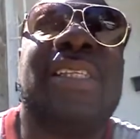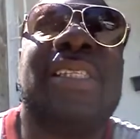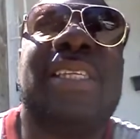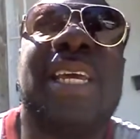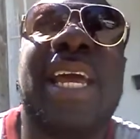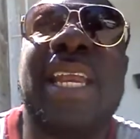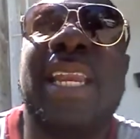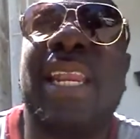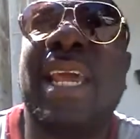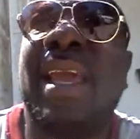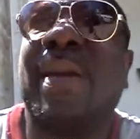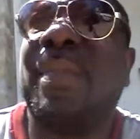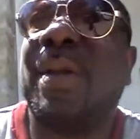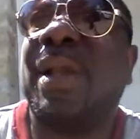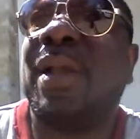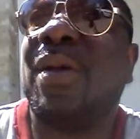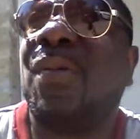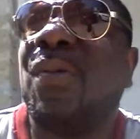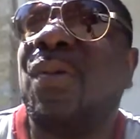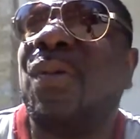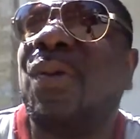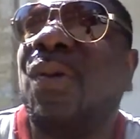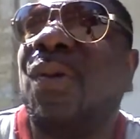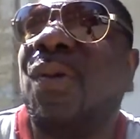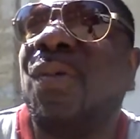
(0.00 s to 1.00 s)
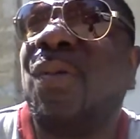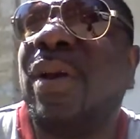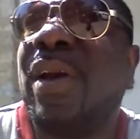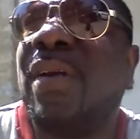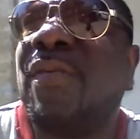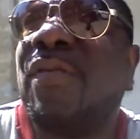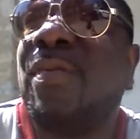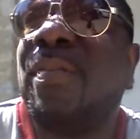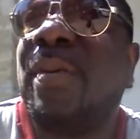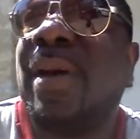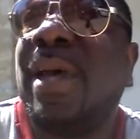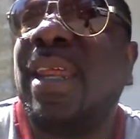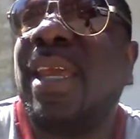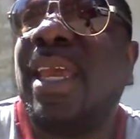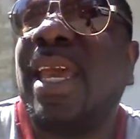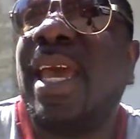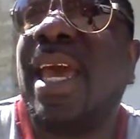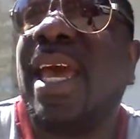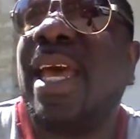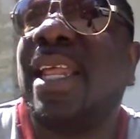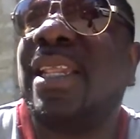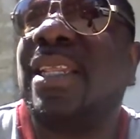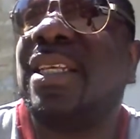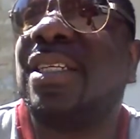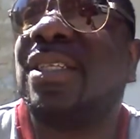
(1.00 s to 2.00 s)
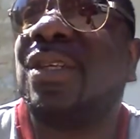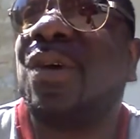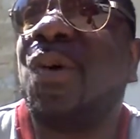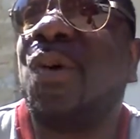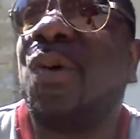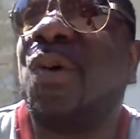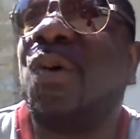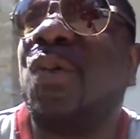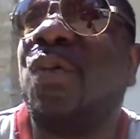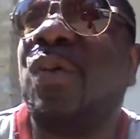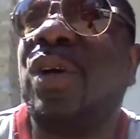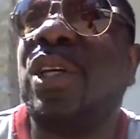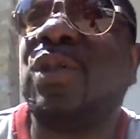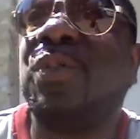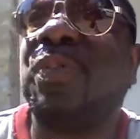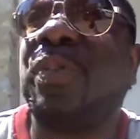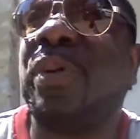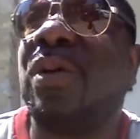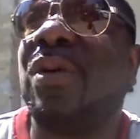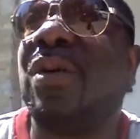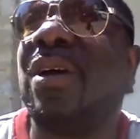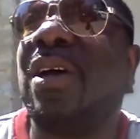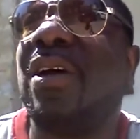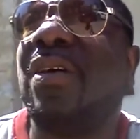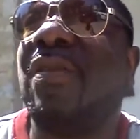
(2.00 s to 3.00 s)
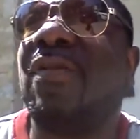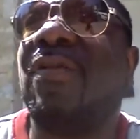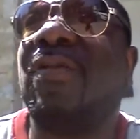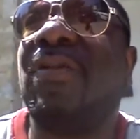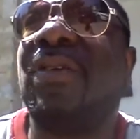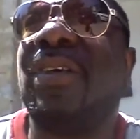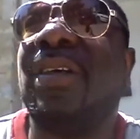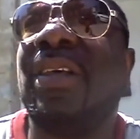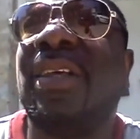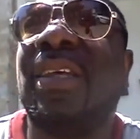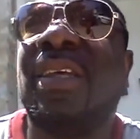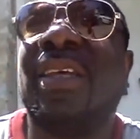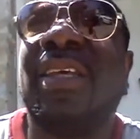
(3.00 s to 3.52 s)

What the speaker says: dynamic going on where everybody had this whole whisper of